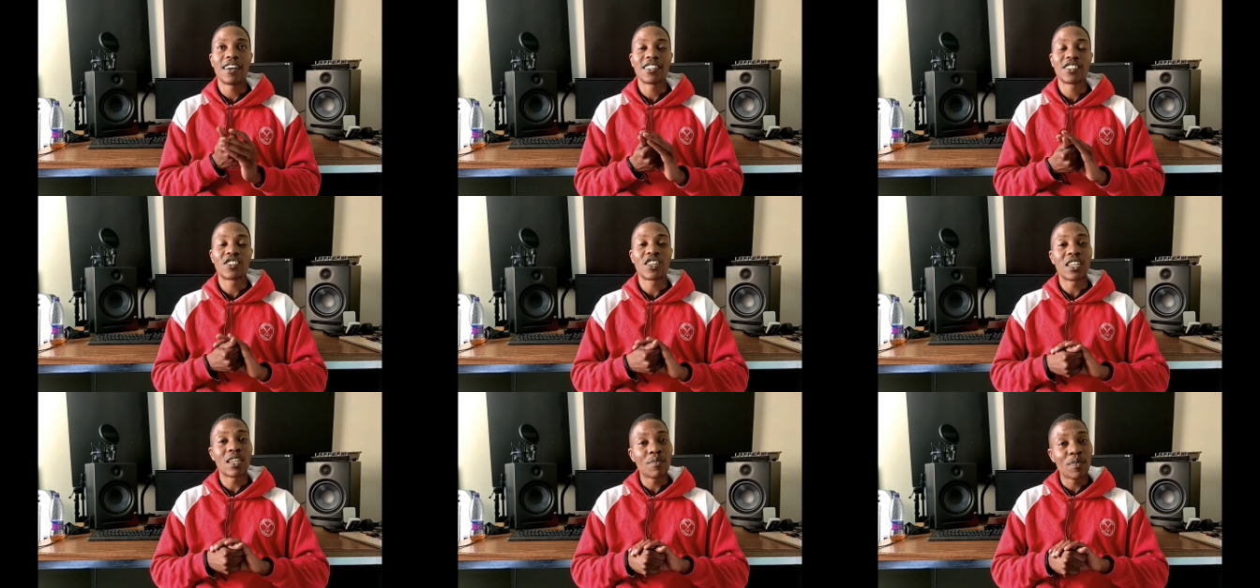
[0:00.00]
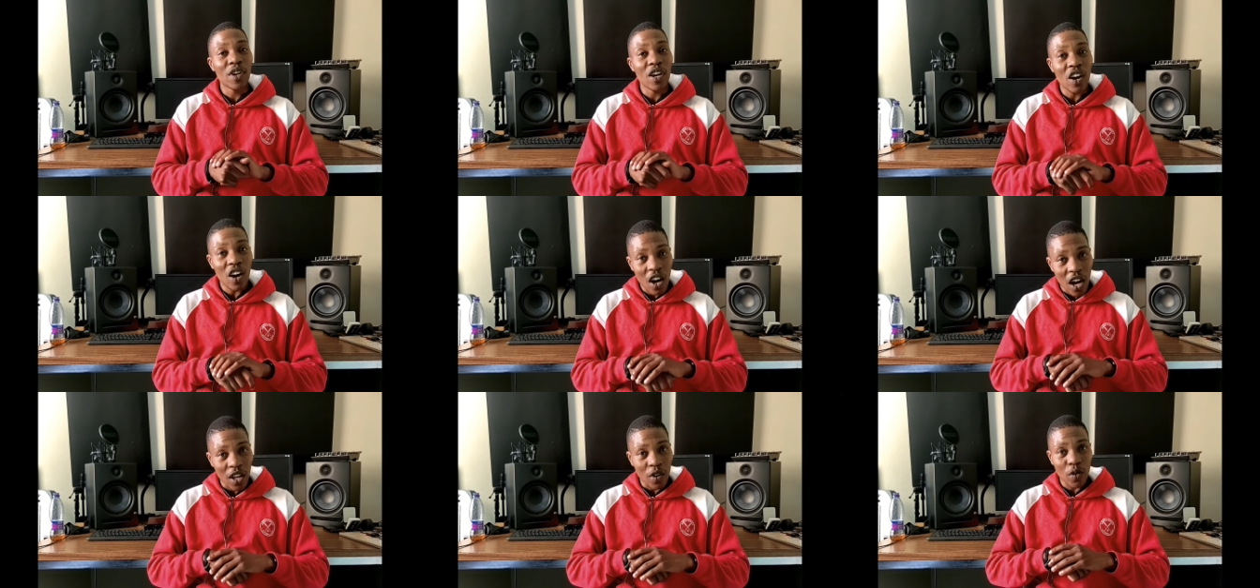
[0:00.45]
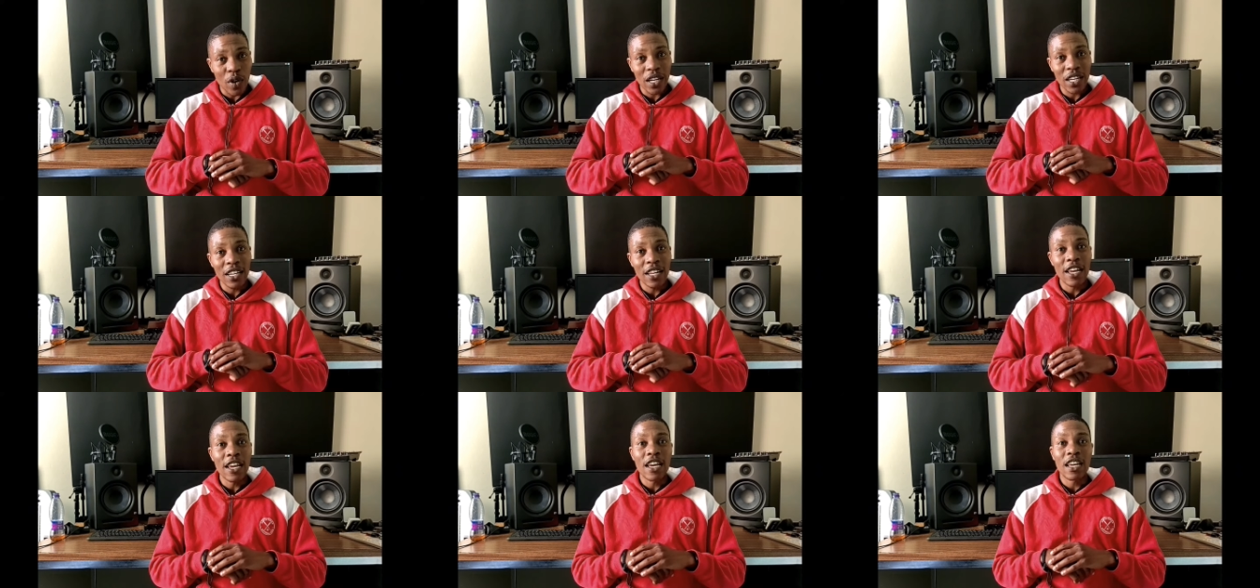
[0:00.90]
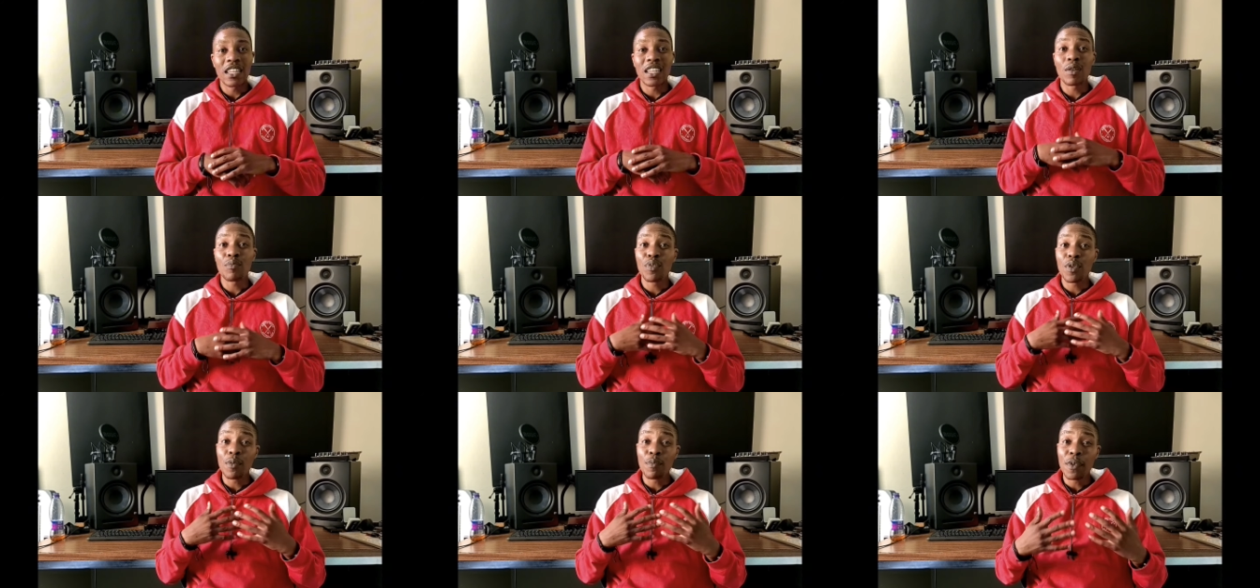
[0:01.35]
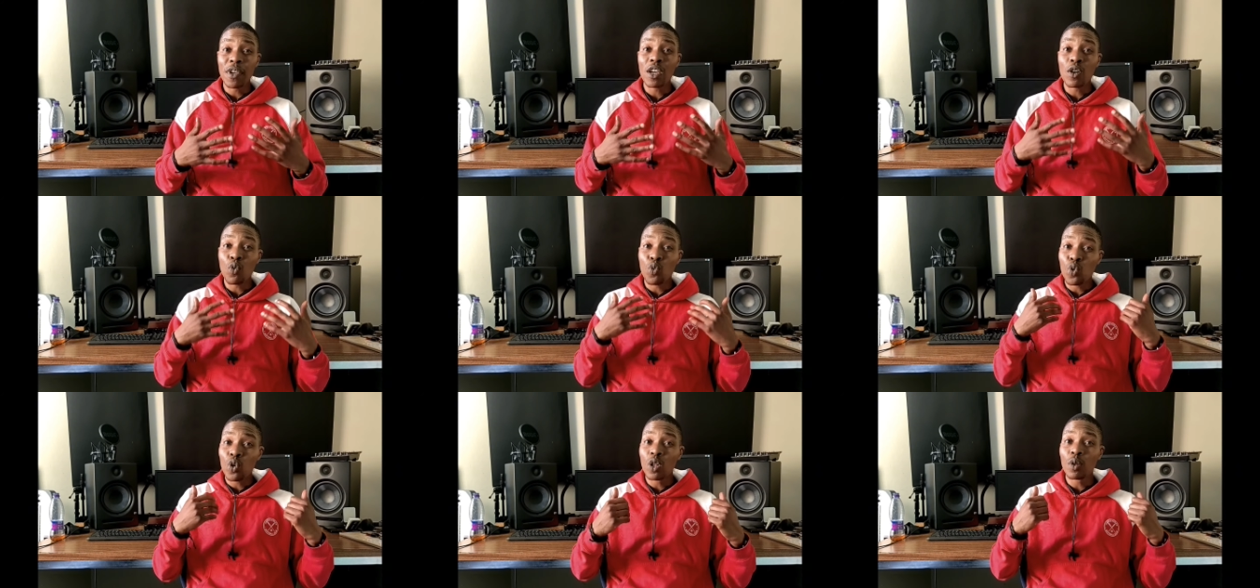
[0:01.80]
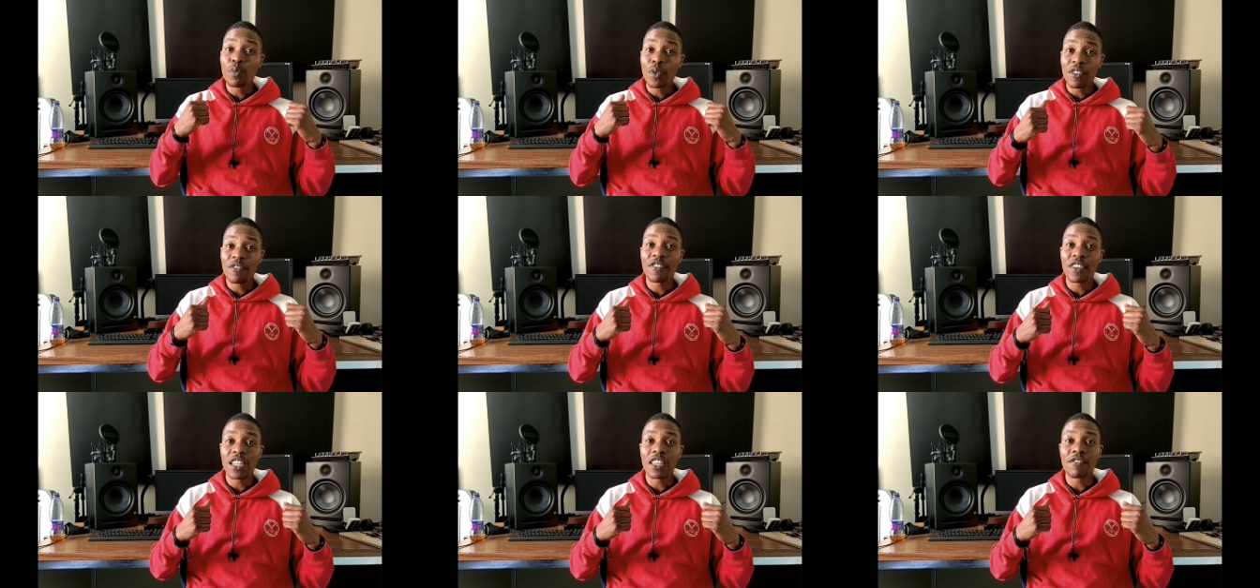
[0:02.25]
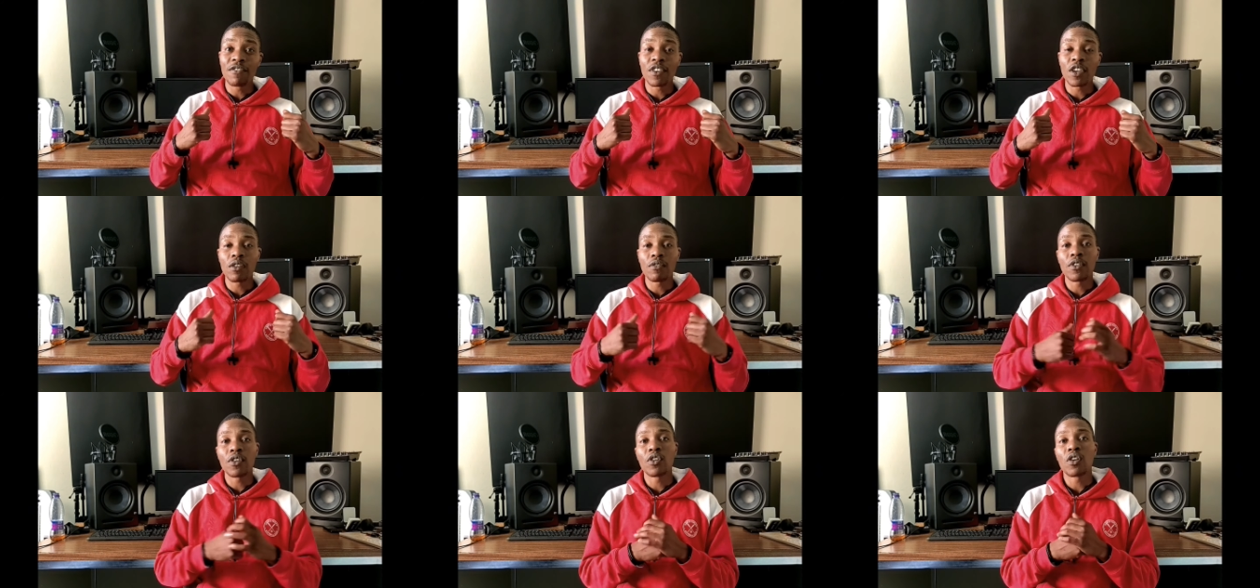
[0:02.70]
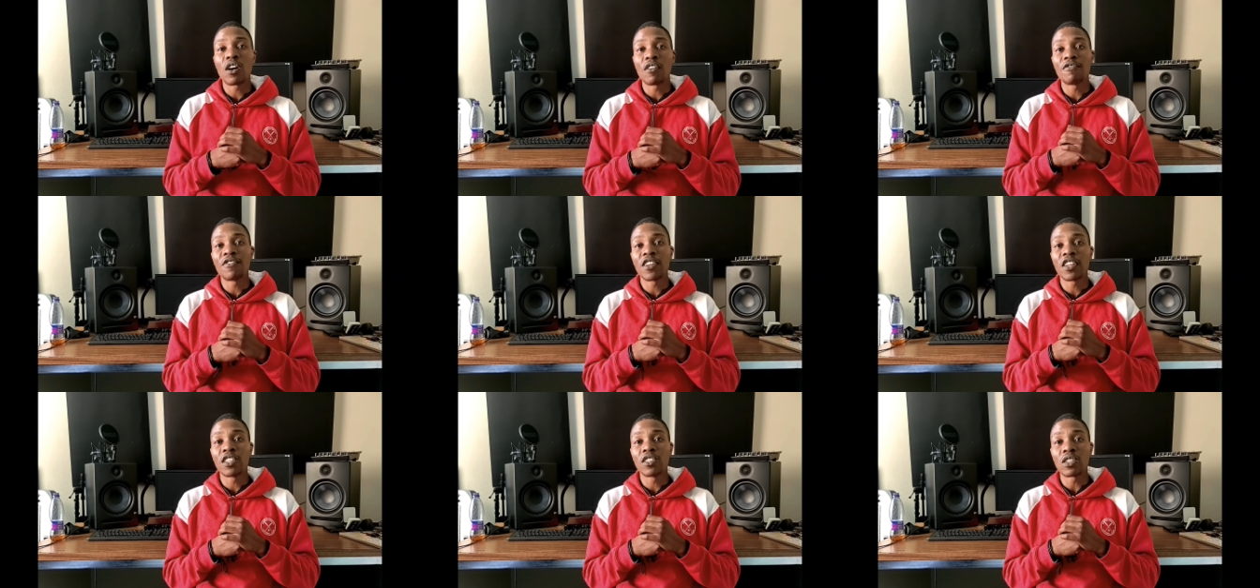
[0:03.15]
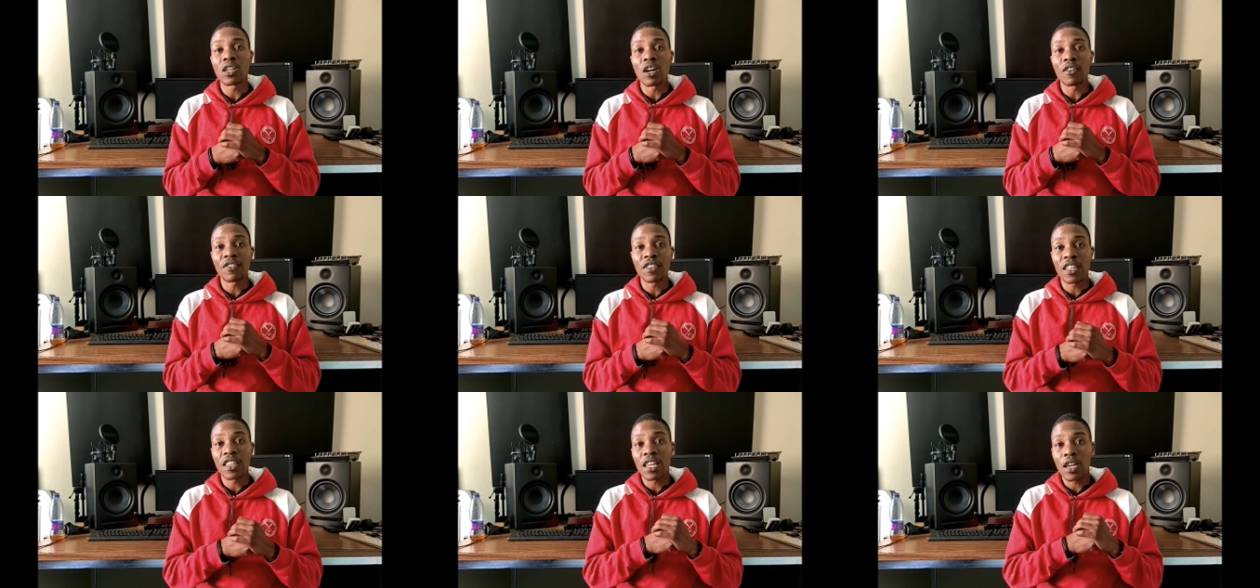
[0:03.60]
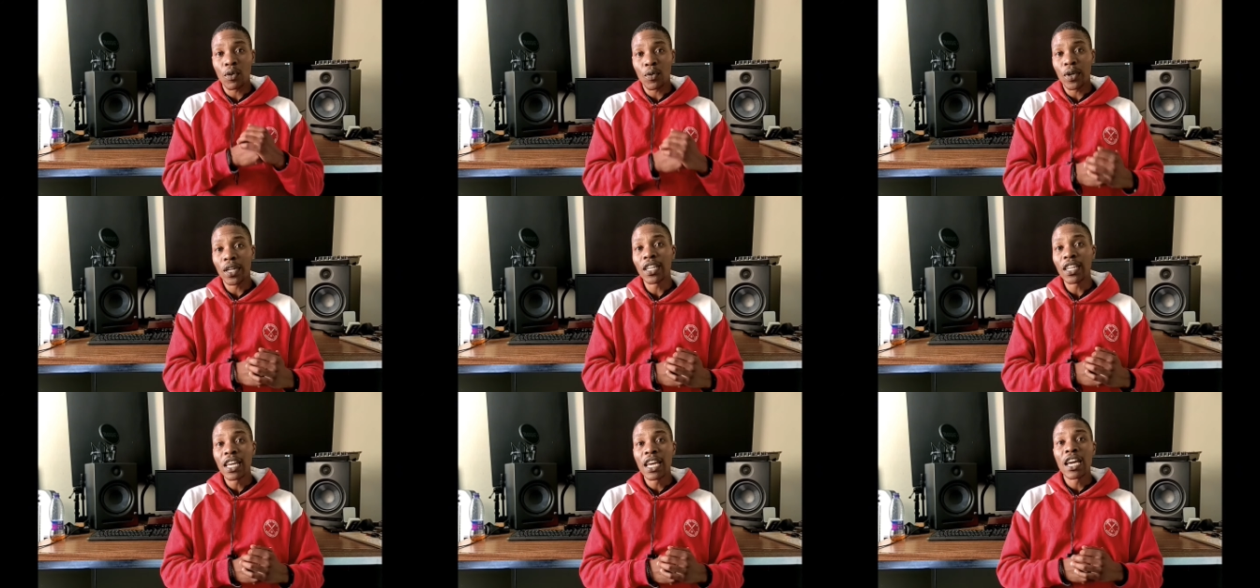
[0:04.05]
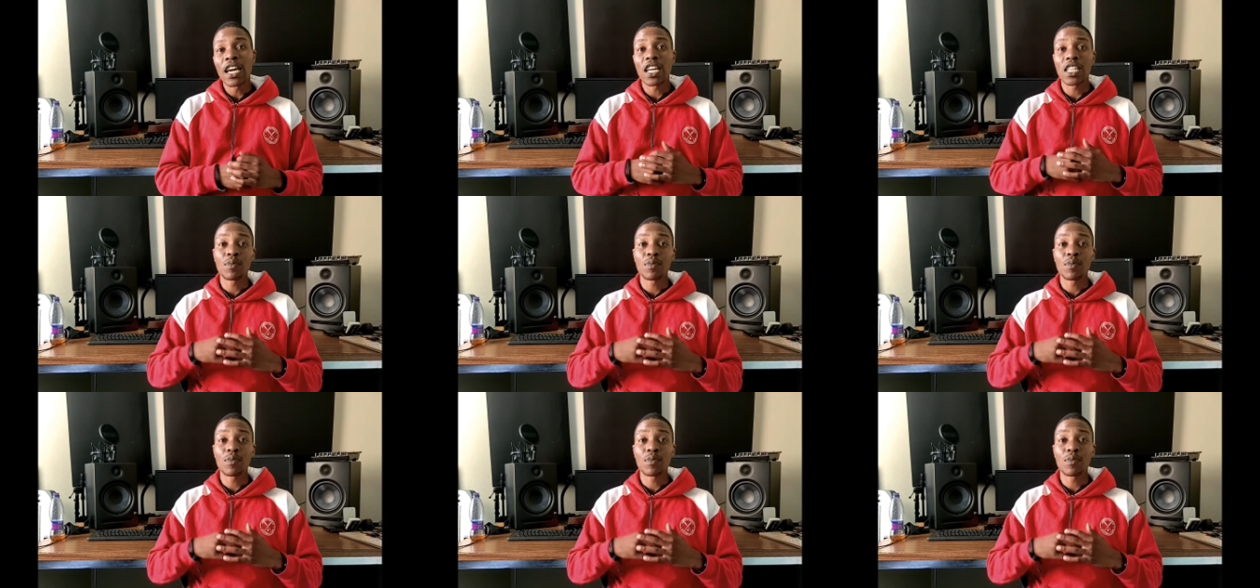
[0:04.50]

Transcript: it's going to be a hard one. Namibia will be feeling very, very confident after their win,